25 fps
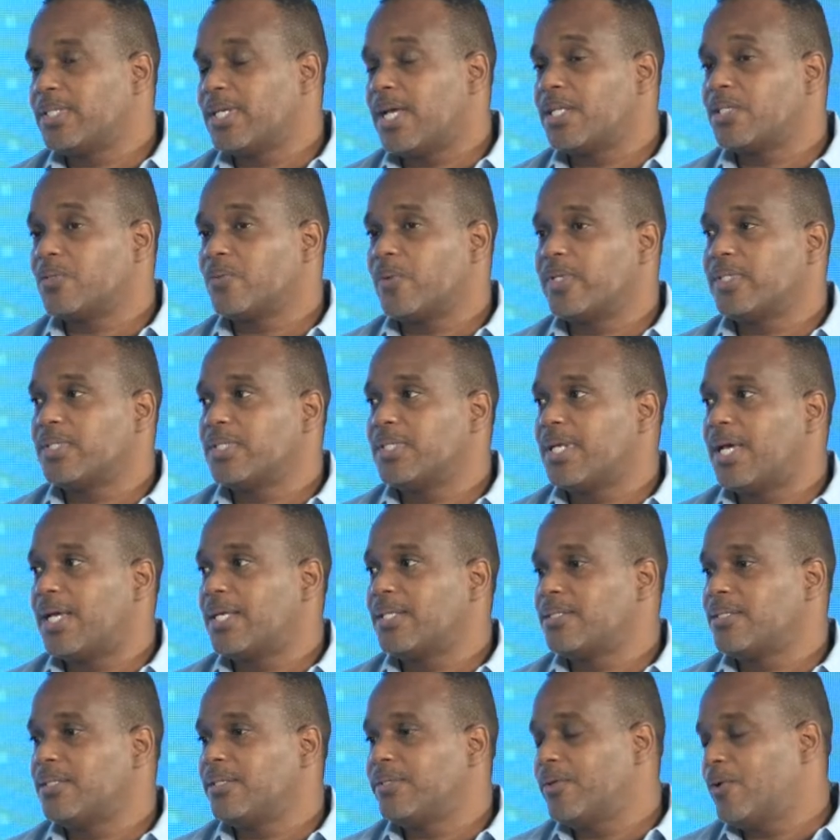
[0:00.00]
and
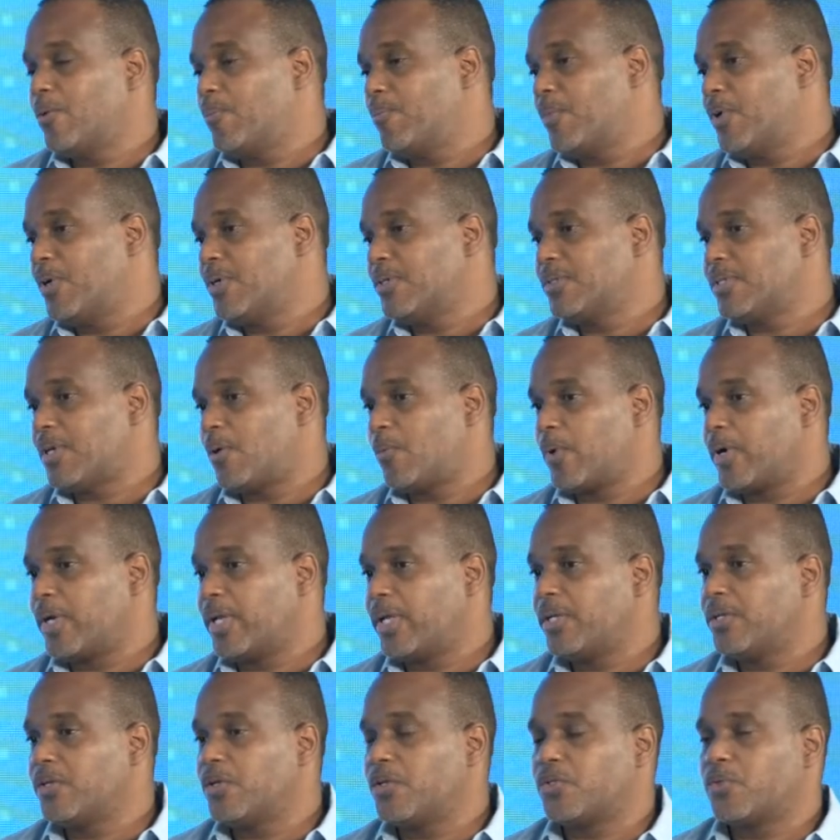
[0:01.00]
2019 numbers and where the
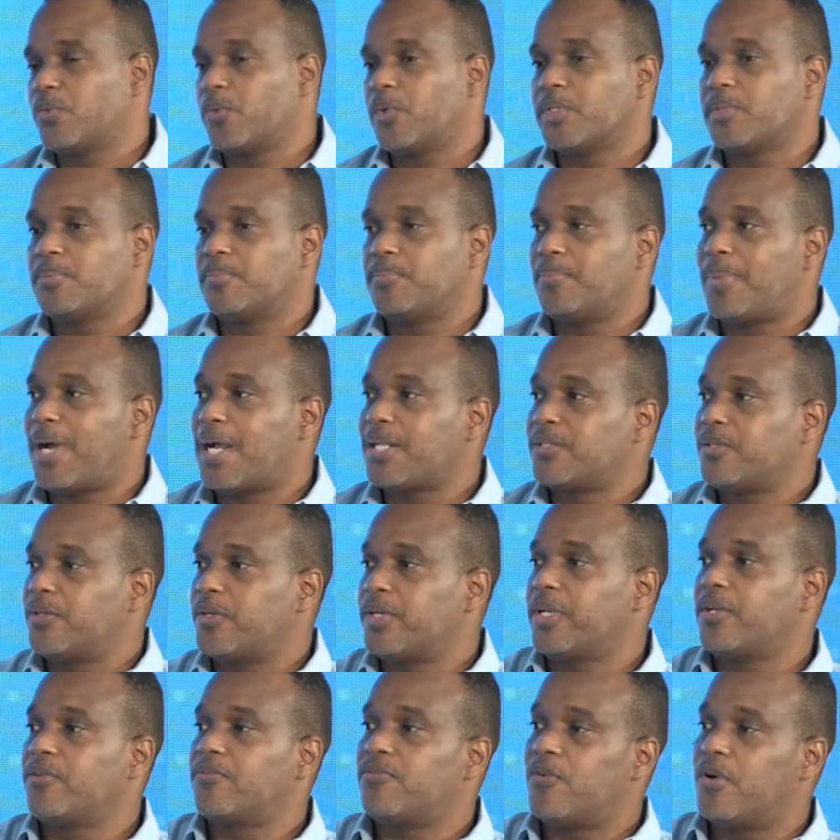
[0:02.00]
industry was
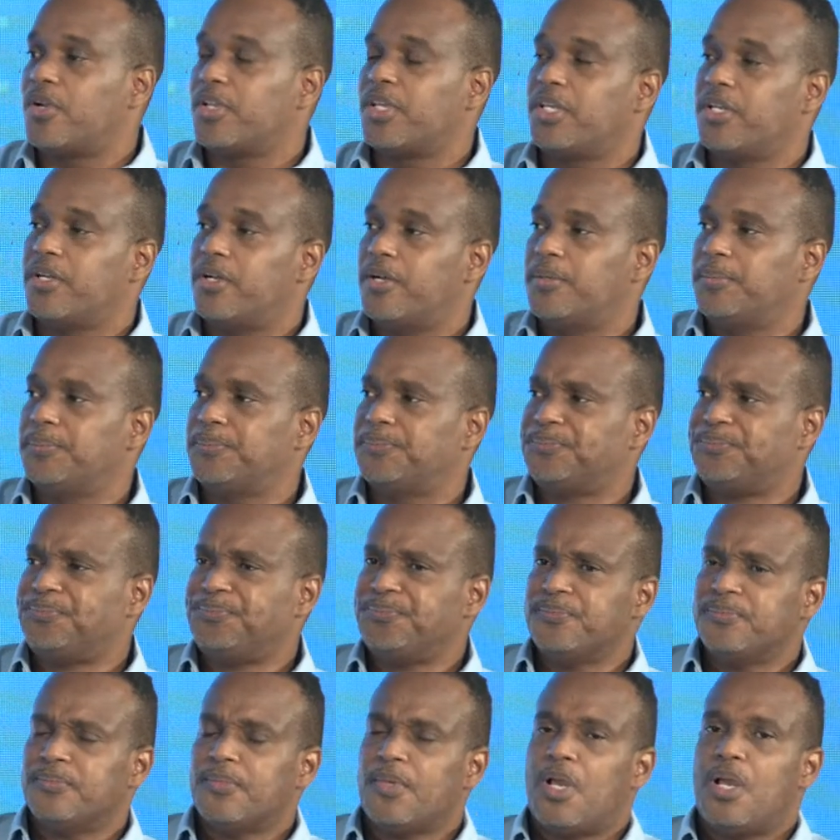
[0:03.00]
patterning for the year,
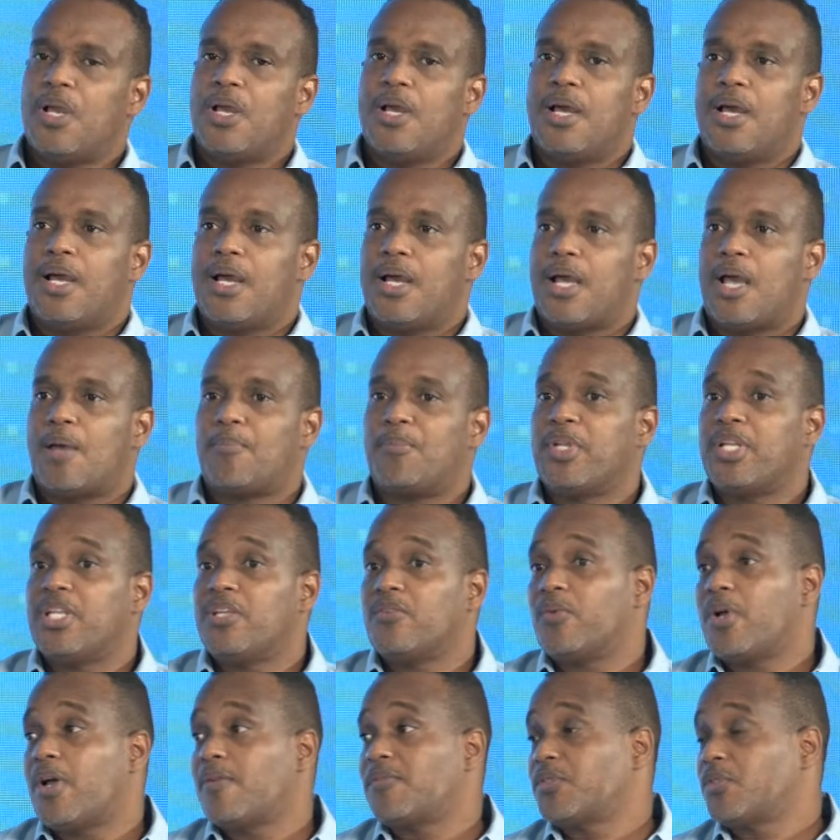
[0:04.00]
I believe
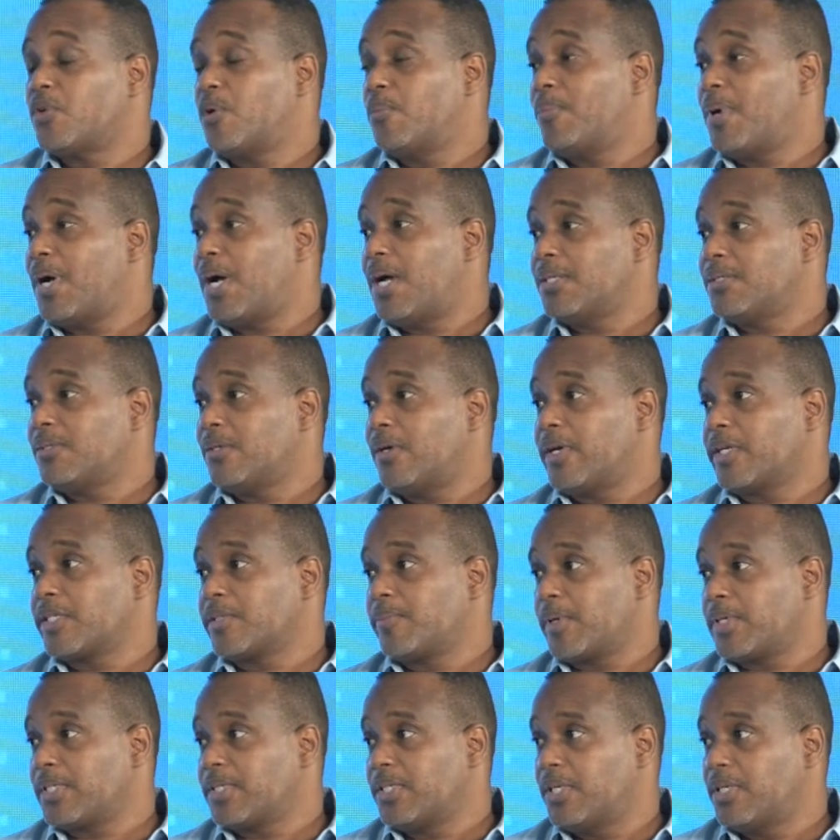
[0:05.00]
we have surpassed our
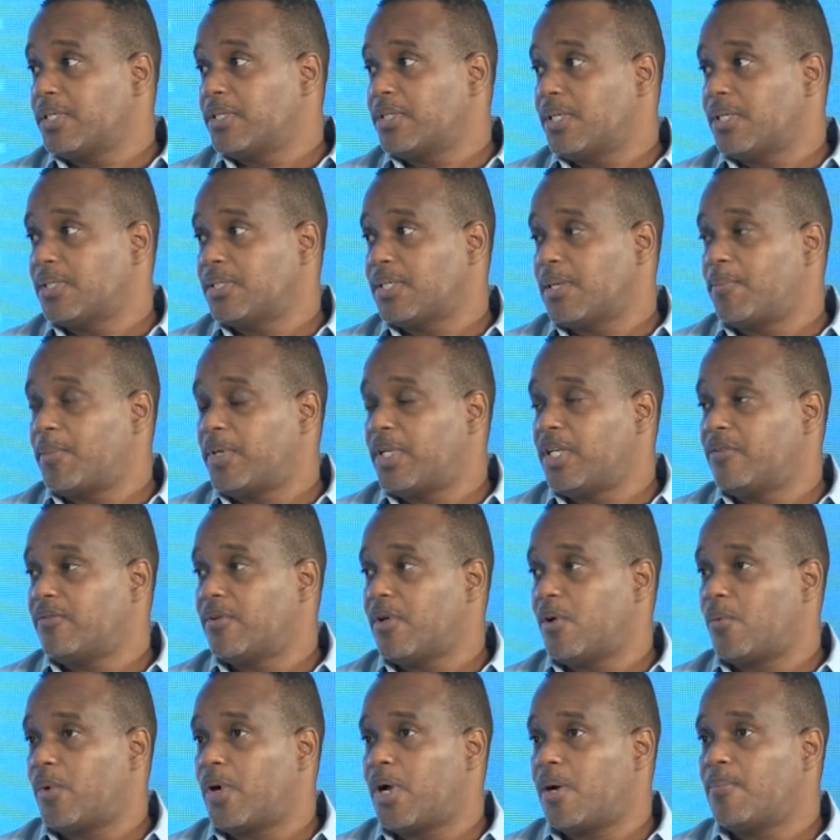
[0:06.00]
expectations. I believe
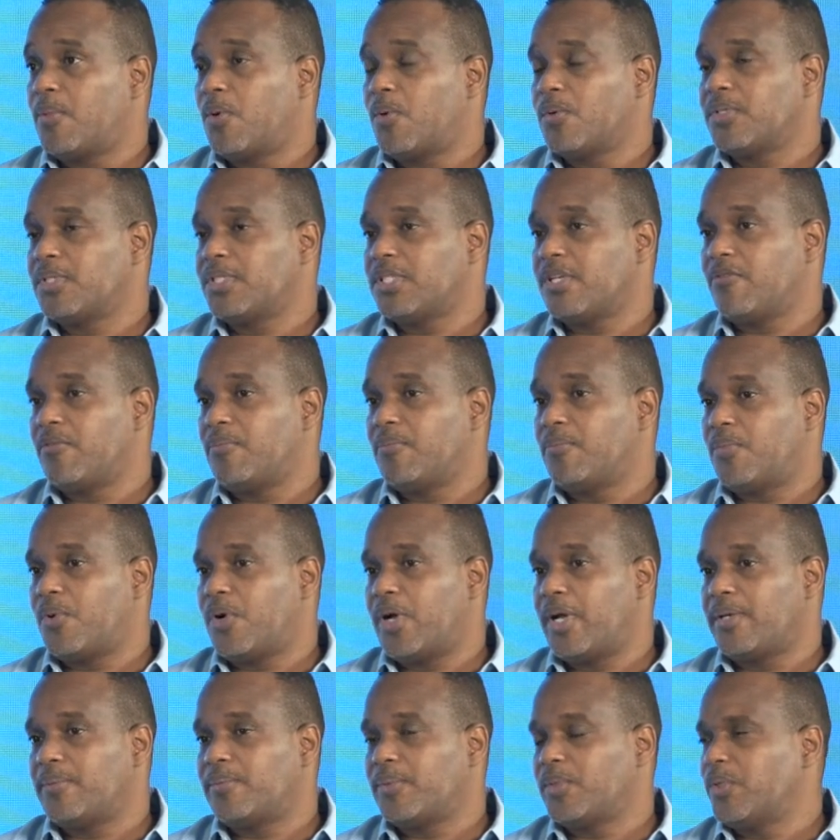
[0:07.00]
that we're about between
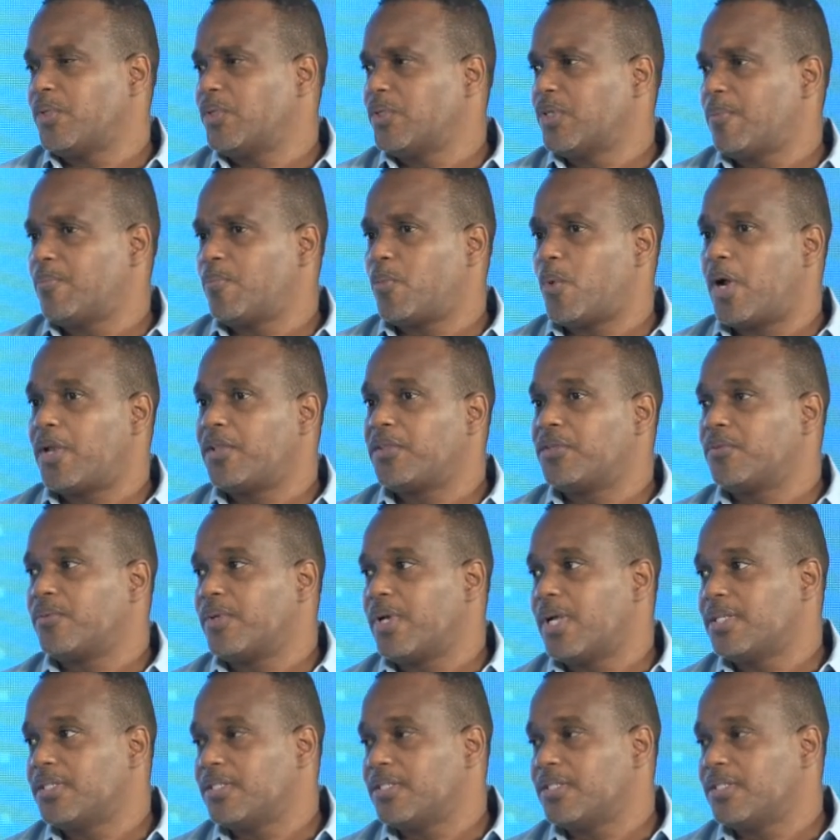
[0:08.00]
7.3 and